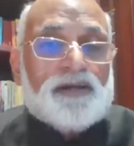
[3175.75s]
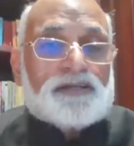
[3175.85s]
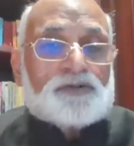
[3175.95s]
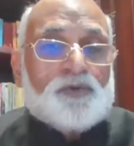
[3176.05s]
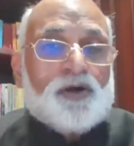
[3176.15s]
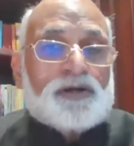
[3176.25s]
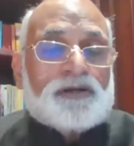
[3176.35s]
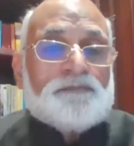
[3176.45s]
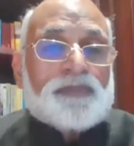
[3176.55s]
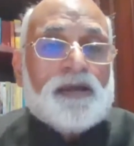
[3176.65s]
is
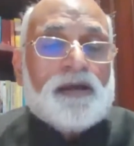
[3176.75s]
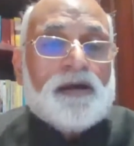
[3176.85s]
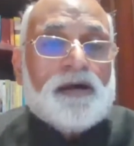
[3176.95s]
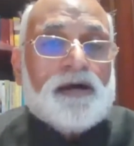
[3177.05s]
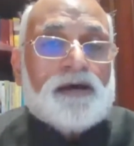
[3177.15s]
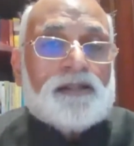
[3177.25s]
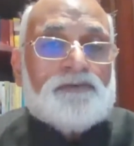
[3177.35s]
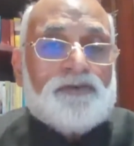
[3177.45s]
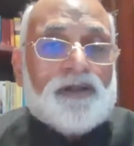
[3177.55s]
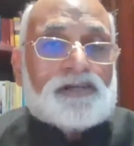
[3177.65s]
what
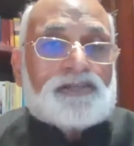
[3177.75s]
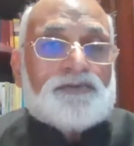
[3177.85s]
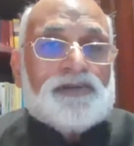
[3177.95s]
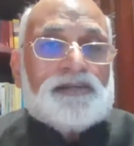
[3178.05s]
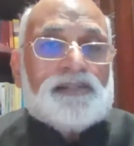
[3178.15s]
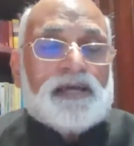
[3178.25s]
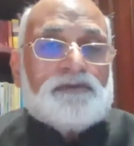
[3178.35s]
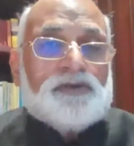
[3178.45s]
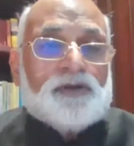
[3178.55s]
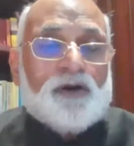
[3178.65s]
the philosophy
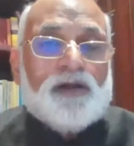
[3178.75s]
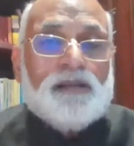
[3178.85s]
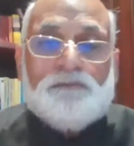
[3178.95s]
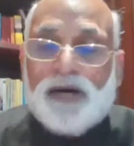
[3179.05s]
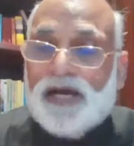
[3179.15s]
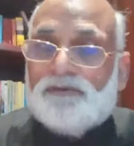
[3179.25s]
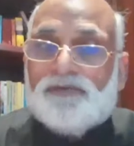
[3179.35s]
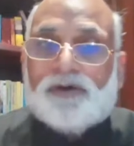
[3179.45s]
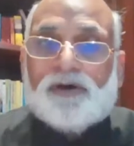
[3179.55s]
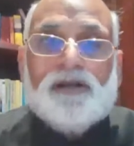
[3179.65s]
that we all
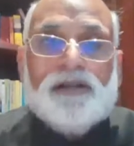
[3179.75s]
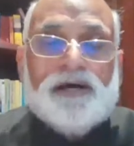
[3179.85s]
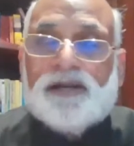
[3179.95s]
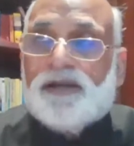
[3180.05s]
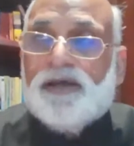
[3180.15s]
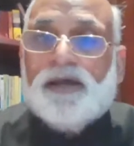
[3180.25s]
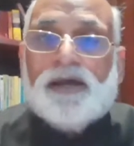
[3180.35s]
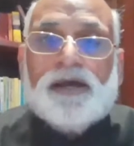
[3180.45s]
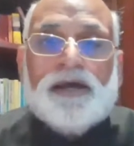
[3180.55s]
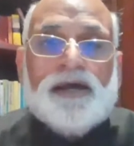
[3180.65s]
imbibe, we all learn,
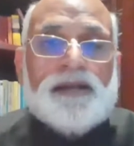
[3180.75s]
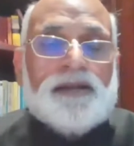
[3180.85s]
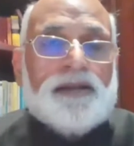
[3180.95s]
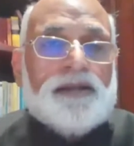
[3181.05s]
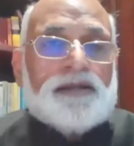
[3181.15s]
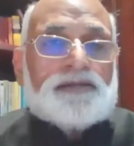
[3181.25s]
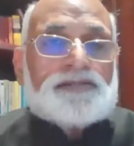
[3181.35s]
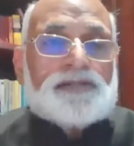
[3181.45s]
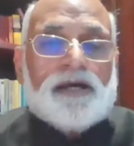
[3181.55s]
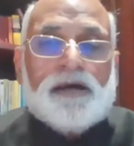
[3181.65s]
and it
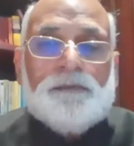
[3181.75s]
is